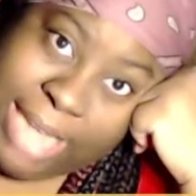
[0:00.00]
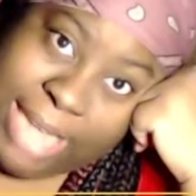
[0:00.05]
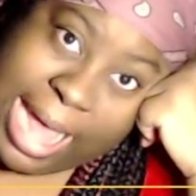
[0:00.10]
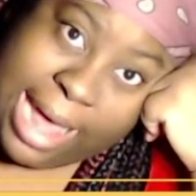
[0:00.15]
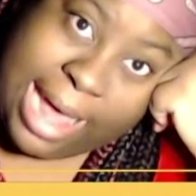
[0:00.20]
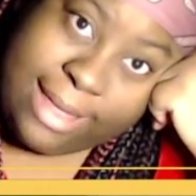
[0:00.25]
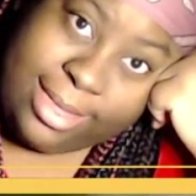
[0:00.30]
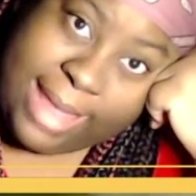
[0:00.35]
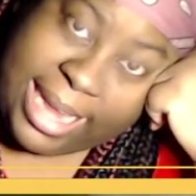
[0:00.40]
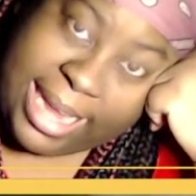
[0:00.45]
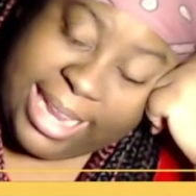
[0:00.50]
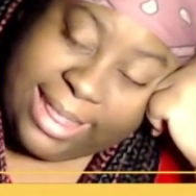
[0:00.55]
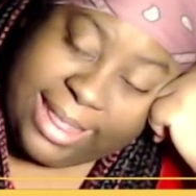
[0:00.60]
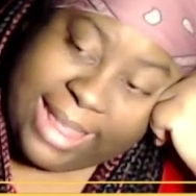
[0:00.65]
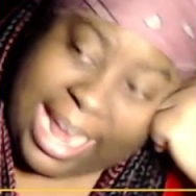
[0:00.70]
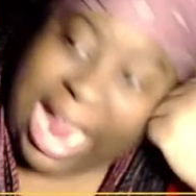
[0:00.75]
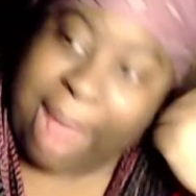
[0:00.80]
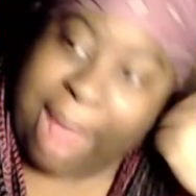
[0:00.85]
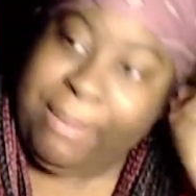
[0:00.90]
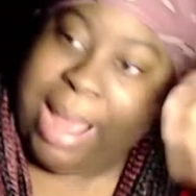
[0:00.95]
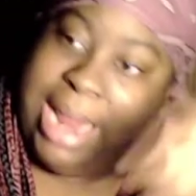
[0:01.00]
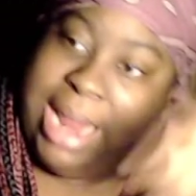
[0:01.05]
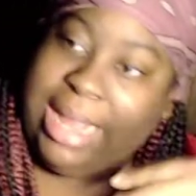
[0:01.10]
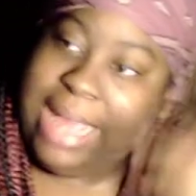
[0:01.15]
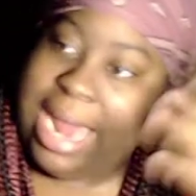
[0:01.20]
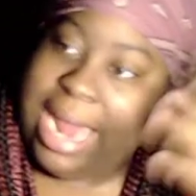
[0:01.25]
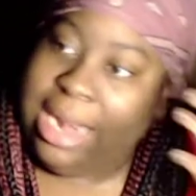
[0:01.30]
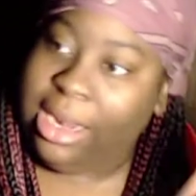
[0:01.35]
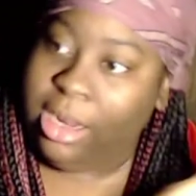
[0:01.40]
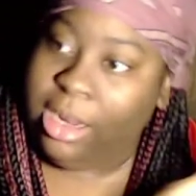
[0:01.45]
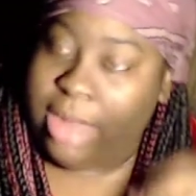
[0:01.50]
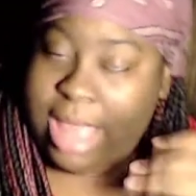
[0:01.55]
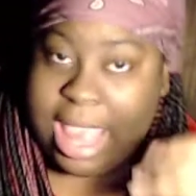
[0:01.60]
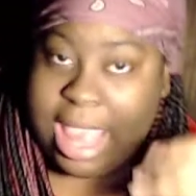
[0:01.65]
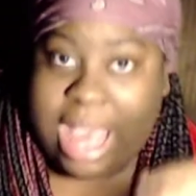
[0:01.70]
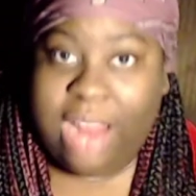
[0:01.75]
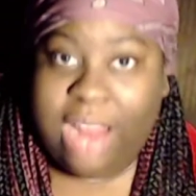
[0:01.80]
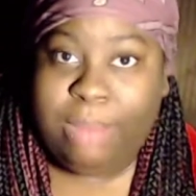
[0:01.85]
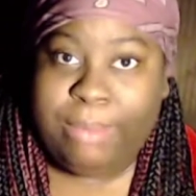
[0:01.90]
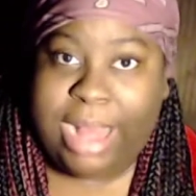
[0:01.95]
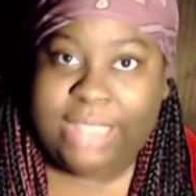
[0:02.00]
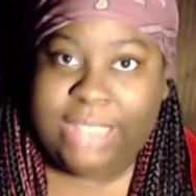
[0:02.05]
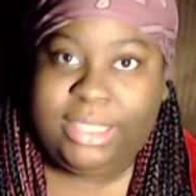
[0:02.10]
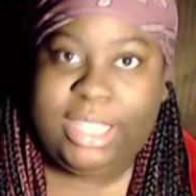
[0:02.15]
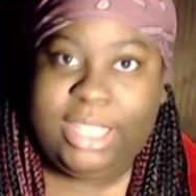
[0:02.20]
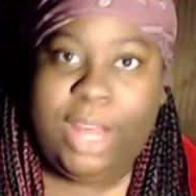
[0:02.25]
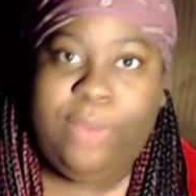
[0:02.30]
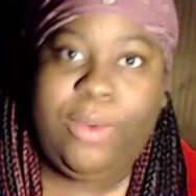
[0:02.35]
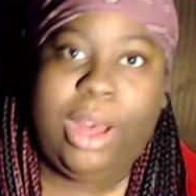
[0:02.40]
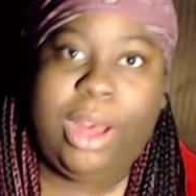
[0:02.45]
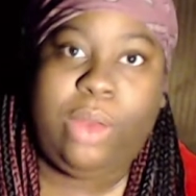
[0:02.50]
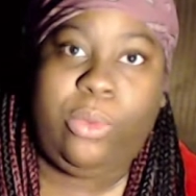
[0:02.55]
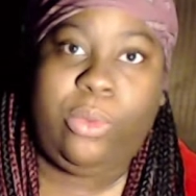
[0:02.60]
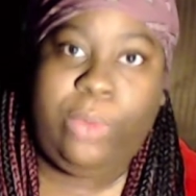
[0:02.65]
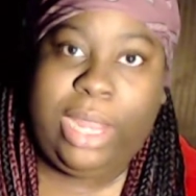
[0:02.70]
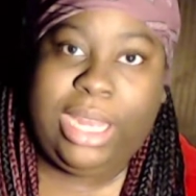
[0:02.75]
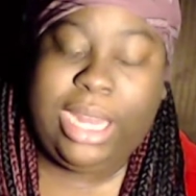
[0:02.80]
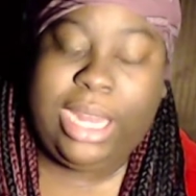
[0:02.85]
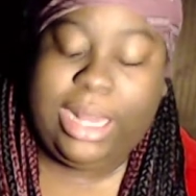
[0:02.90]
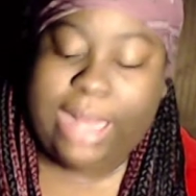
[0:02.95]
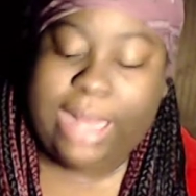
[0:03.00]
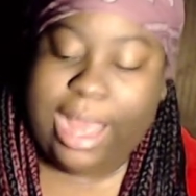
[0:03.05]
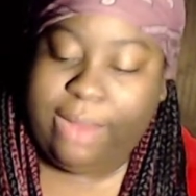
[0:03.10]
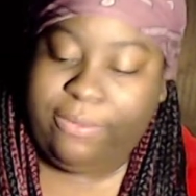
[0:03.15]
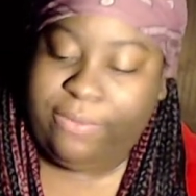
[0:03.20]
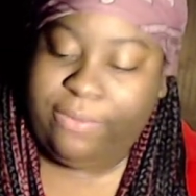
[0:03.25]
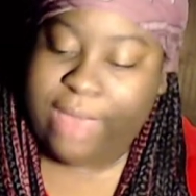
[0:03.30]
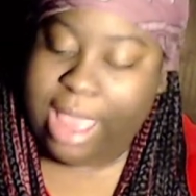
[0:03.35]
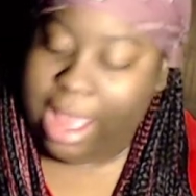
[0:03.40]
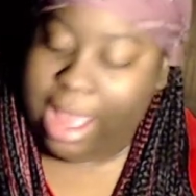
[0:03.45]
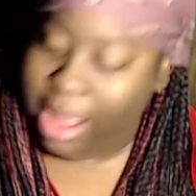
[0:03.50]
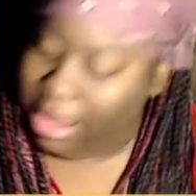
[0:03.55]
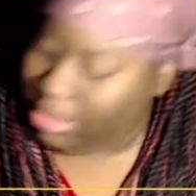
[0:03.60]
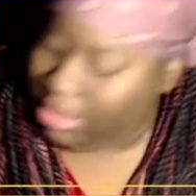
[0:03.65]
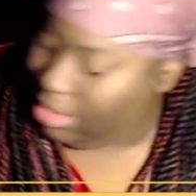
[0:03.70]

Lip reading: thought of that. I might have got a little ahead of myself while reading that fast.